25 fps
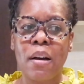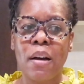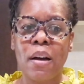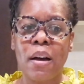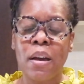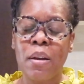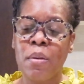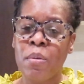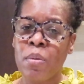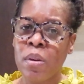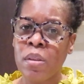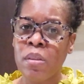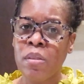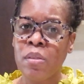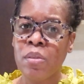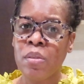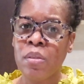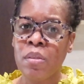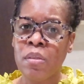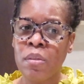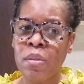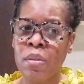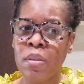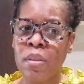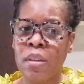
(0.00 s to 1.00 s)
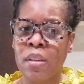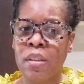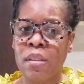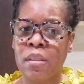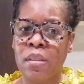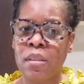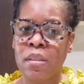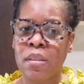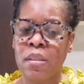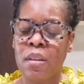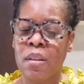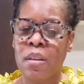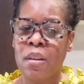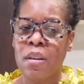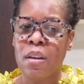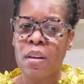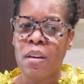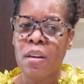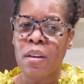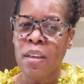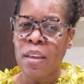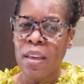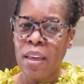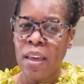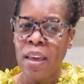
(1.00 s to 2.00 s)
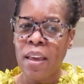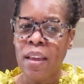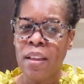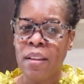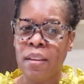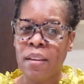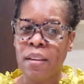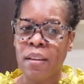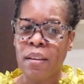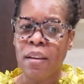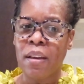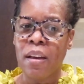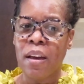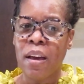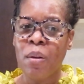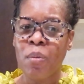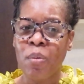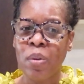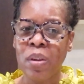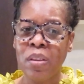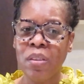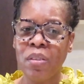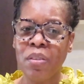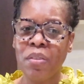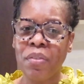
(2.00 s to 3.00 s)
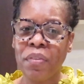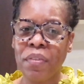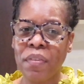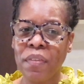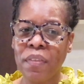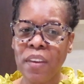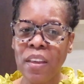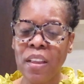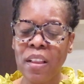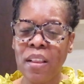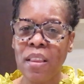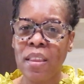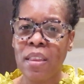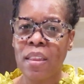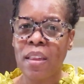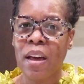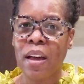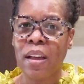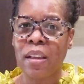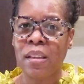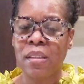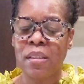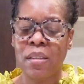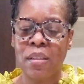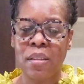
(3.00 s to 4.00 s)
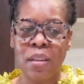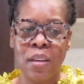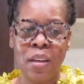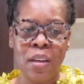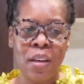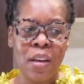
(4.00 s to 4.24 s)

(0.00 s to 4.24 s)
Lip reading: I want to do this again. I want to feel that,